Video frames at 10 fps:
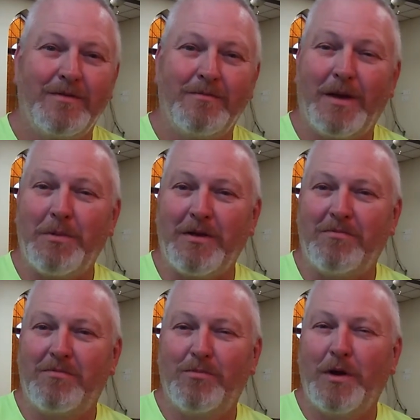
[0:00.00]

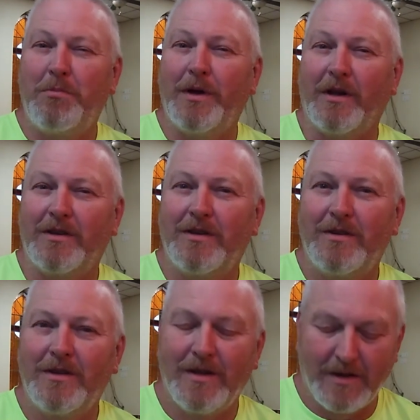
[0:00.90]
maybe rebuilt
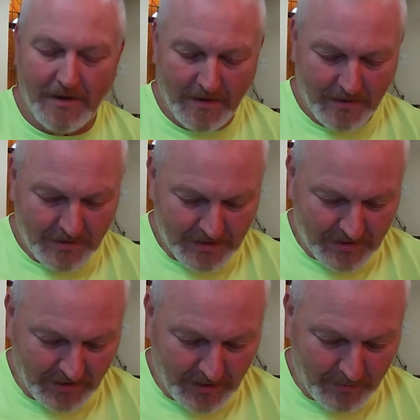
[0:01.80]

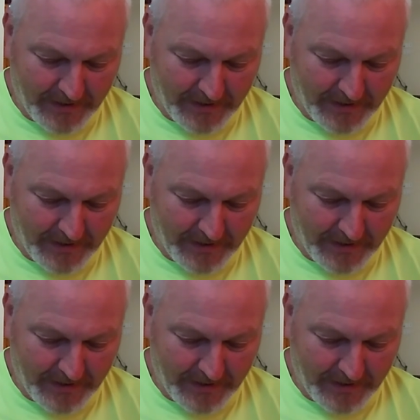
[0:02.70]
just a little